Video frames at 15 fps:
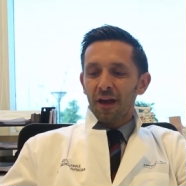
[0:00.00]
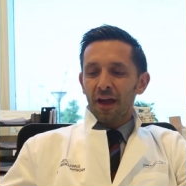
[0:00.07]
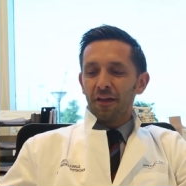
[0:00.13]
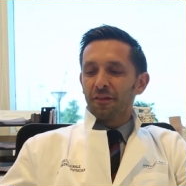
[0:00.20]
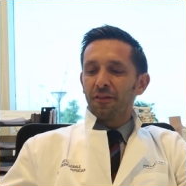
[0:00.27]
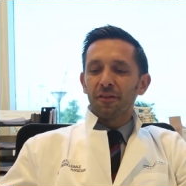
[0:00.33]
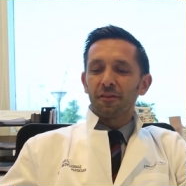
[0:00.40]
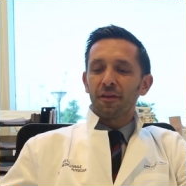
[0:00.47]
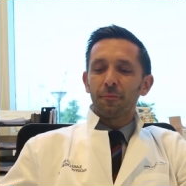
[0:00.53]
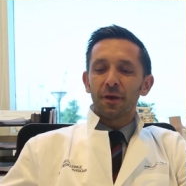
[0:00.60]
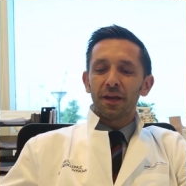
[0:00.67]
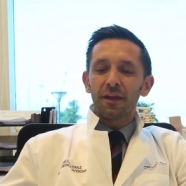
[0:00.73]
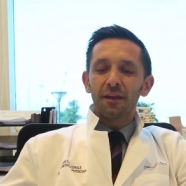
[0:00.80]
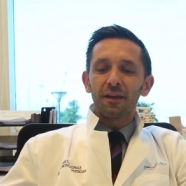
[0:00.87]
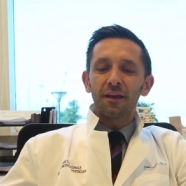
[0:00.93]
and since the
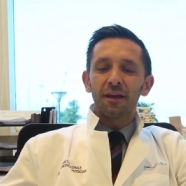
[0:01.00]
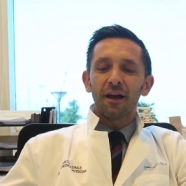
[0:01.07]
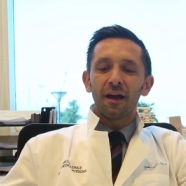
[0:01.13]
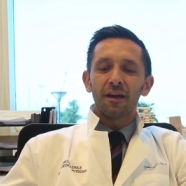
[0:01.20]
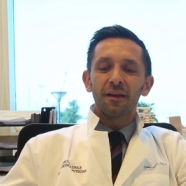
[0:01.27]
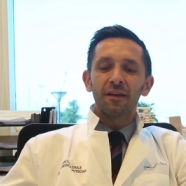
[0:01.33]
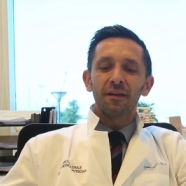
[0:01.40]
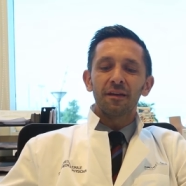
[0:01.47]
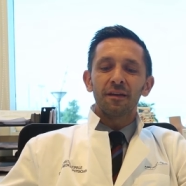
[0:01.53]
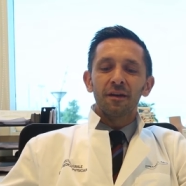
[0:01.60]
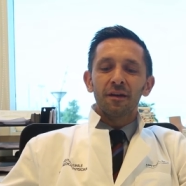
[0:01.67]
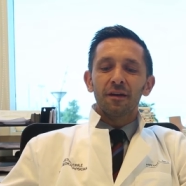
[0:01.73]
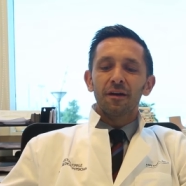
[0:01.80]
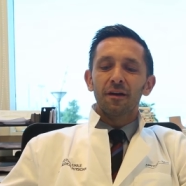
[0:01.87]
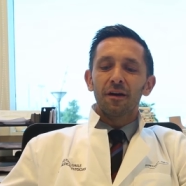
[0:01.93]
beginning I
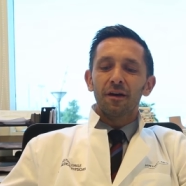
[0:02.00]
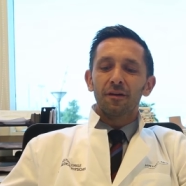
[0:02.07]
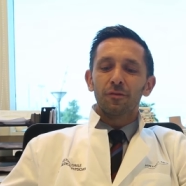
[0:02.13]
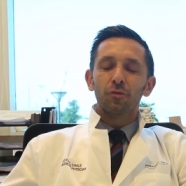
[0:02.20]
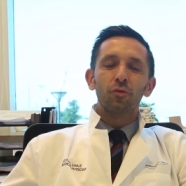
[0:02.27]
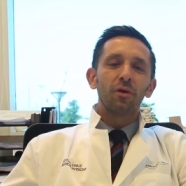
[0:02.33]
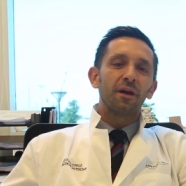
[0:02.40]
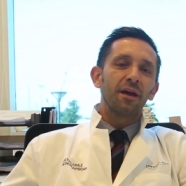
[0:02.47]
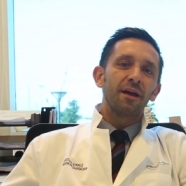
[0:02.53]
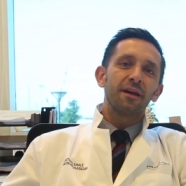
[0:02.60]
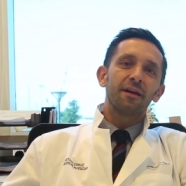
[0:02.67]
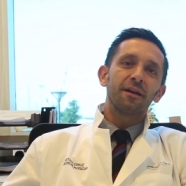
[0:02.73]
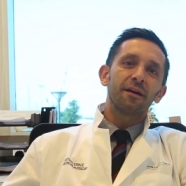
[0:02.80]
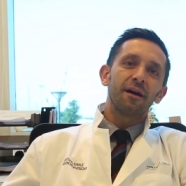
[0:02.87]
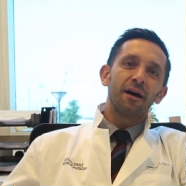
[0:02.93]
uh, took
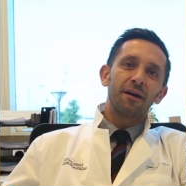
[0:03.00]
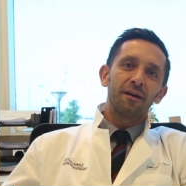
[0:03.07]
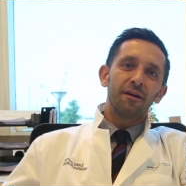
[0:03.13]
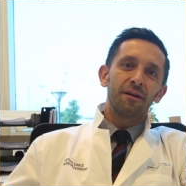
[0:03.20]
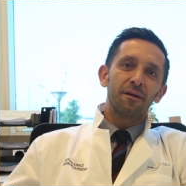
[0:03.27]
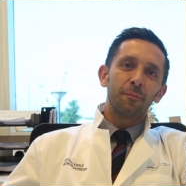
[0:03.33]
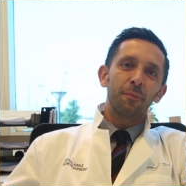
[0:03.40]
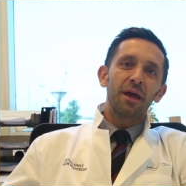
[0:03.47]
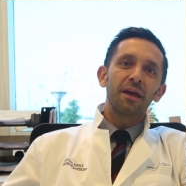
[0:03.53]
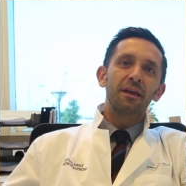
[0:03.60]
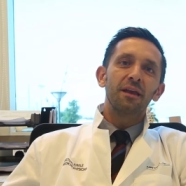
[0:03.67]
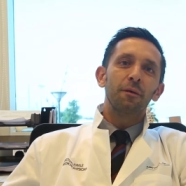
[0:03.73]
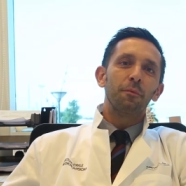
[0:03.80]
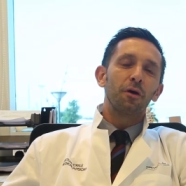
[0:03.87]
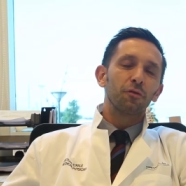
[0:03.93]
care uh,
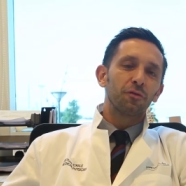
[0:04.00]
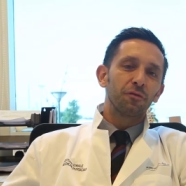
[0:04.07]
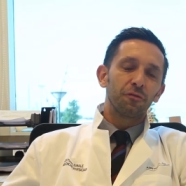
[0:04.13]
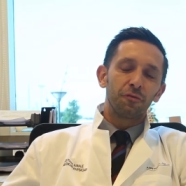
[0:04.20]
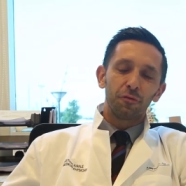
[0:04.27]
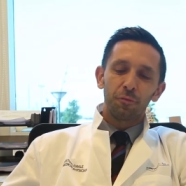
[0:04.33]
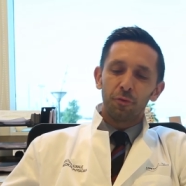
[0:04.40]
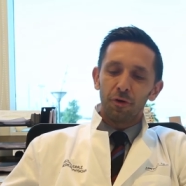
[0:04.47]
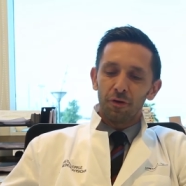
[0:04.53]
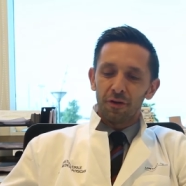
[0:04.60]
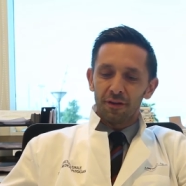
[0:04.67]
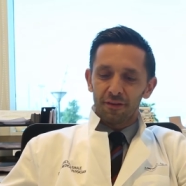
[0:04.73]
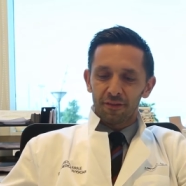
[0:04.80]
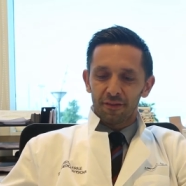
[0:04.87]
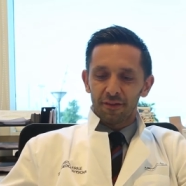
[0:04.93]
mainly about
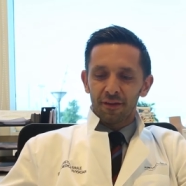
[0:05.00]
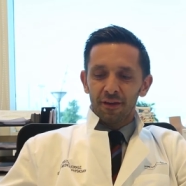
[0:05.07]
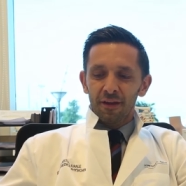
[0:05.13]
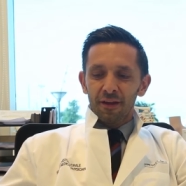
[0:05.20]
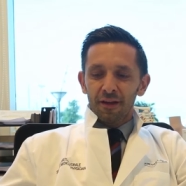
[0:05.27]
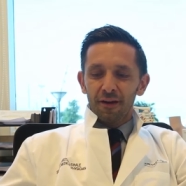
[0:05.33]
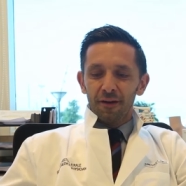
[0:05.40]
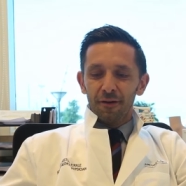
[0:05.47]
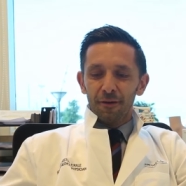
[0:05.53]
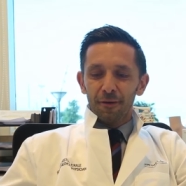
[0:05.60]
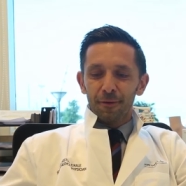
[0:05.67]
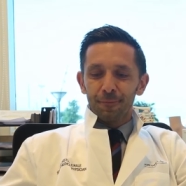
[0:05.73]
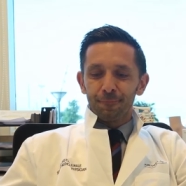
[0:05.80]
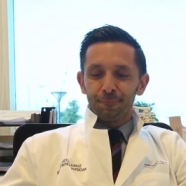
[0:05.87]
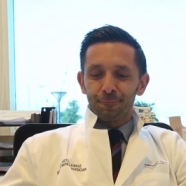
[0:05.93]
footballers.
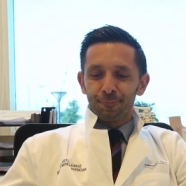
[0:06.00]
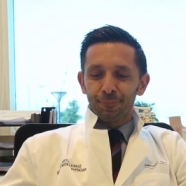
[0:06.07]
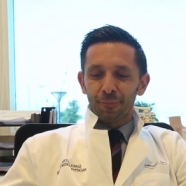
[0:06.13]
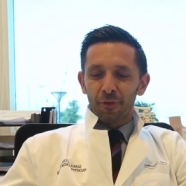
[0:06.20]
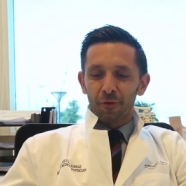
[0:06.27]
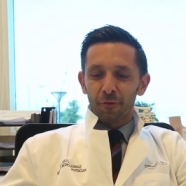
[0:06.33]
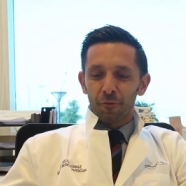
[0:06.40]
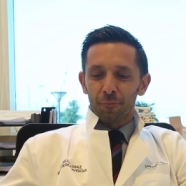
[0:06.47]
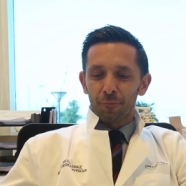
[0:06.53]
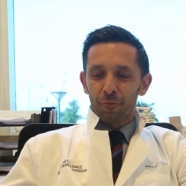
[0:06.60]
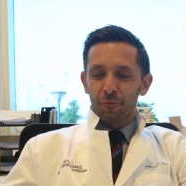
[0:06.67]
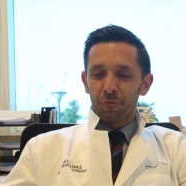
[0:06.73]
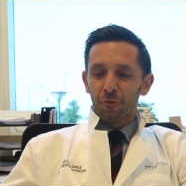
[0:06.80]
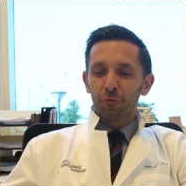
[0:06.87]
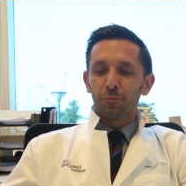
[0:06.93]
Um,
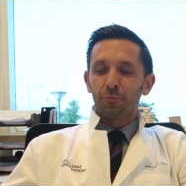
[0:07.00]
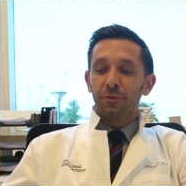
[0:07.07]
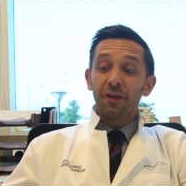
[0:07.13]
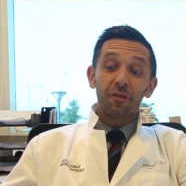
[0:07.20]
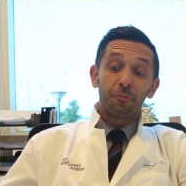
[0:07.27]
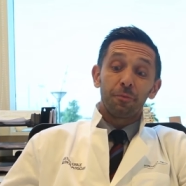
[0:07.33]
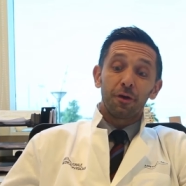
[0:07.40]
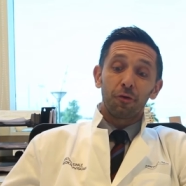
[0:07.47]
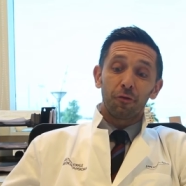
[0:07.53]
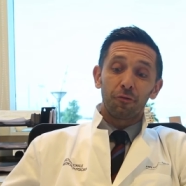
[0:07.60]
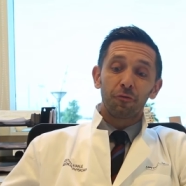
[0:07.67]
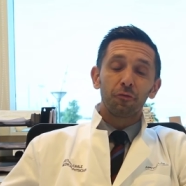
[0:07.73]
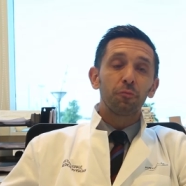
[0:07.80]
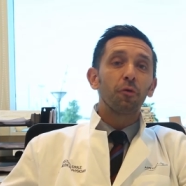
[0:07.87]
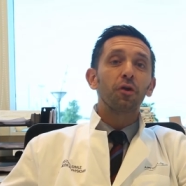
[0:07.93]
foot, this because
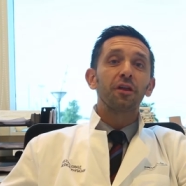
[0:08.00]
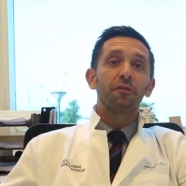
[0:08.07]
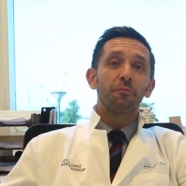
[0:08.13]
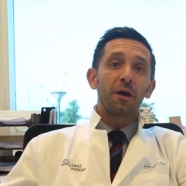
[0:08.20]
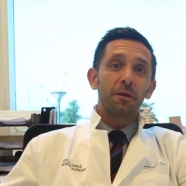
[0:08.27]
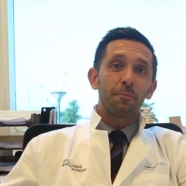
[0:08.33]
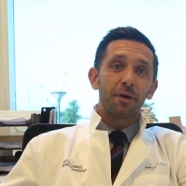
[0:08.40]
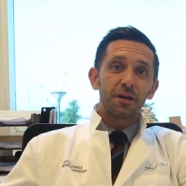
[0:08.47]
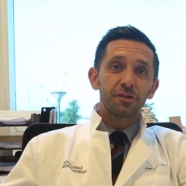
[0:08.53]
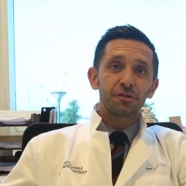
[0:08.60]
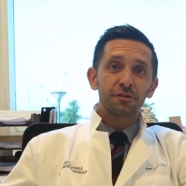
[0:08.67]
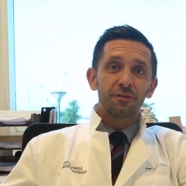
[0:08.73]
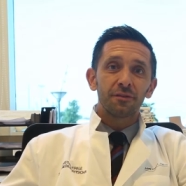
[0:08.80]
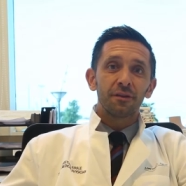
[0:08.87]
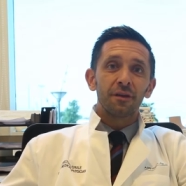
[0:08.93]
football is my
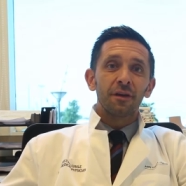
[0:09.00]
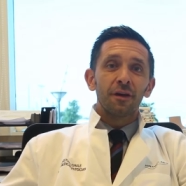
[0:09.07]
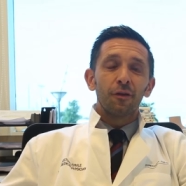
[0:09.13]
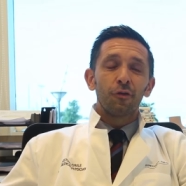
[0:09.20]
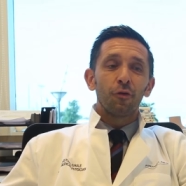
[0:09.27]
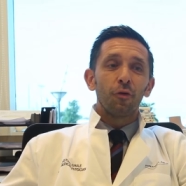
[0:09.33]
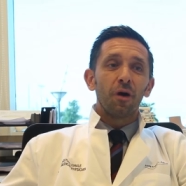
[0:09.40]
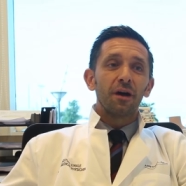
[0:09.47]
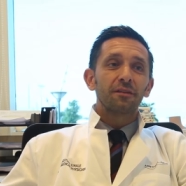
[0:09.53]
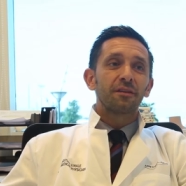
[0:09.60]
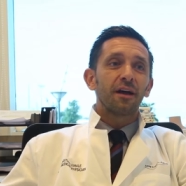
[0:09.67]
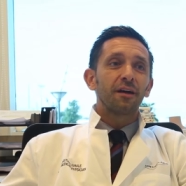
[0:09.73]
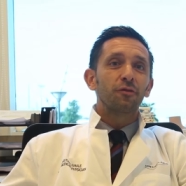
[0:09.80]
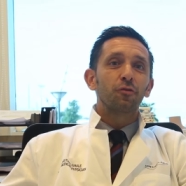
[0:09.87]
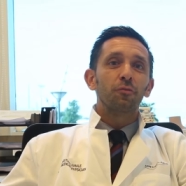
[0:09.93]
passion, so I
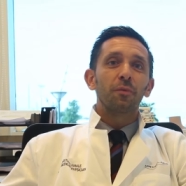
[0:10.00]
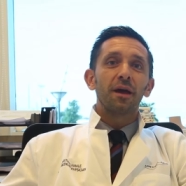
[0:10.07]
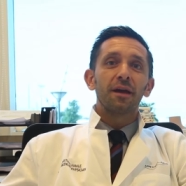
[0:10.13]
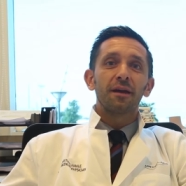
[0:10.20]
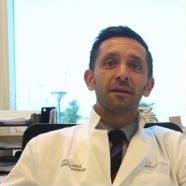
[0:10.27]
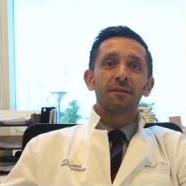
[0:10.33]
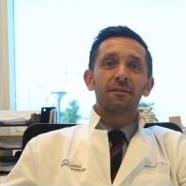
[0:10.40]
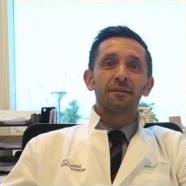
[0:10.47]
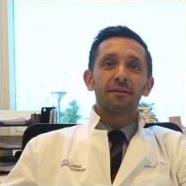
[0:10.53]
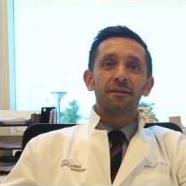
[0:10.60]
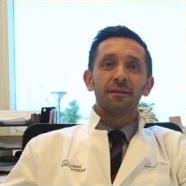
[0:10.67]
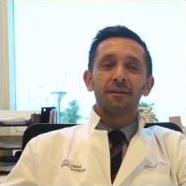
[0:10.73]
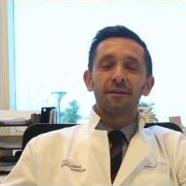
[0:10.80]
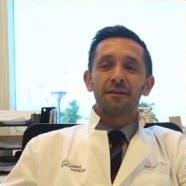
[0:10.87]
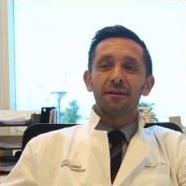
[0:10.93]
try to make it
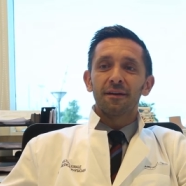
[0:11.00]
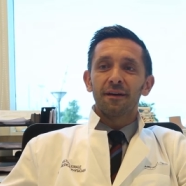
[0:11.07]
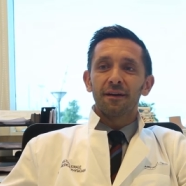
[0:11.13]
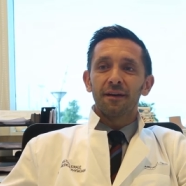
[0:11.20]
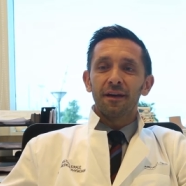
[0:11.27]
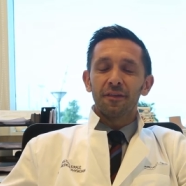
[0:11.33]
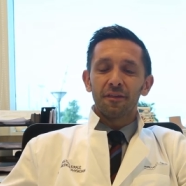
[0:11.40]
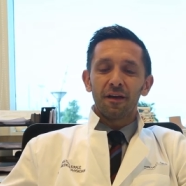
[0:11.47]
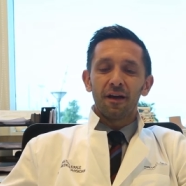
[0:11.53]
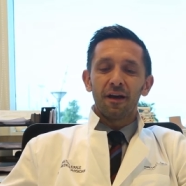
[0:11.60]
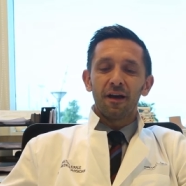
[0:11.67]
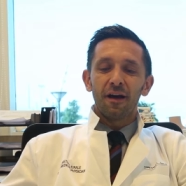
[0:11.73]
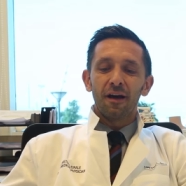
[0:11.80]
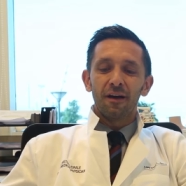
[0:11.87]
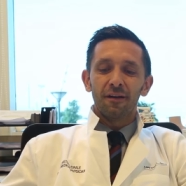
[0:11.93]
uh, as
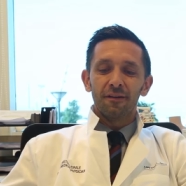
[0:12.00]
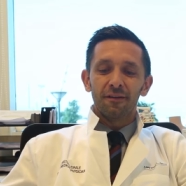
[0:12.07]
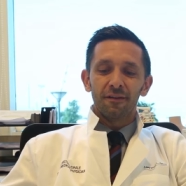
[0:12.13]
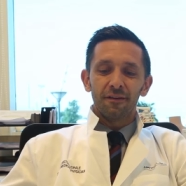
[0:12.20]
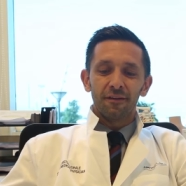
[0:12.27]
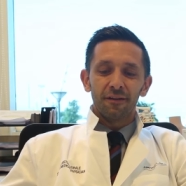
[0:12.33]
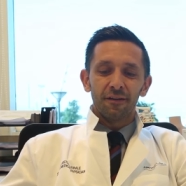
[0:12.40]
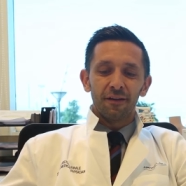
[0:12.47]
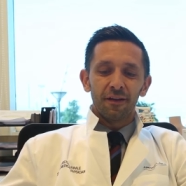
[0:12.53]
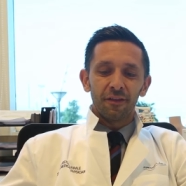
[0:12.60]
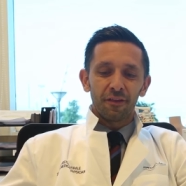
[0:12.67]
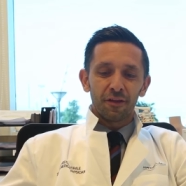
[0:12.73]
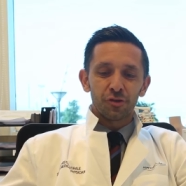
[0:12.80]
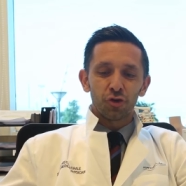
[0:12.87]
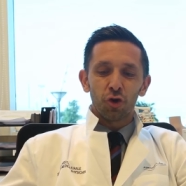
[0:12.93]
a
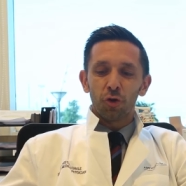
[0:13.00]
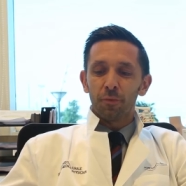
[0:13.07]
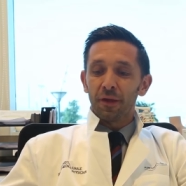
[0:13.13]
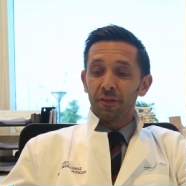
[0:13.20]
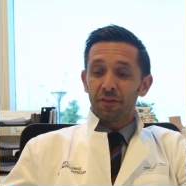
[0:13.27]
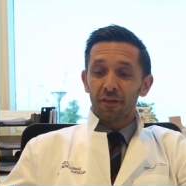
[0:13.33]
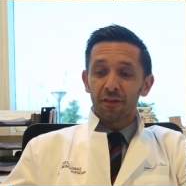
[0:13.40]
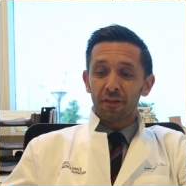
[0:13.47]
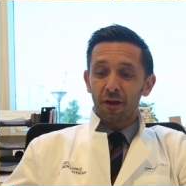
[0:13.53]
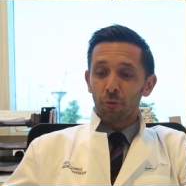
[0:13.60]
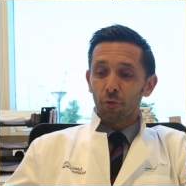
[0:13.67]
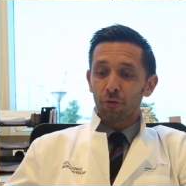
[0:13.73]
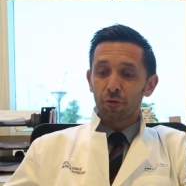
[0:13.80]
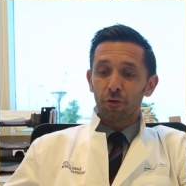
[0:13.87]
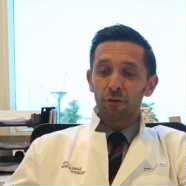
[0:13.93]
as a job. And since I
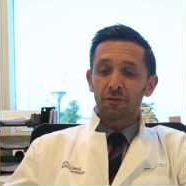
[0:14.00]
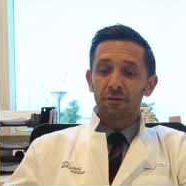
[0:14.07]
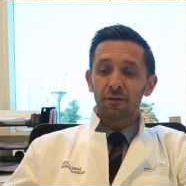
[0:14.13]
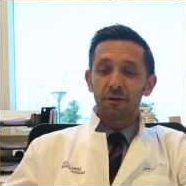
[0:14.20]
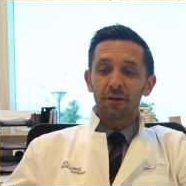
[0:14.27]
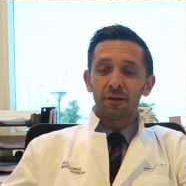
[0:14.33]
was not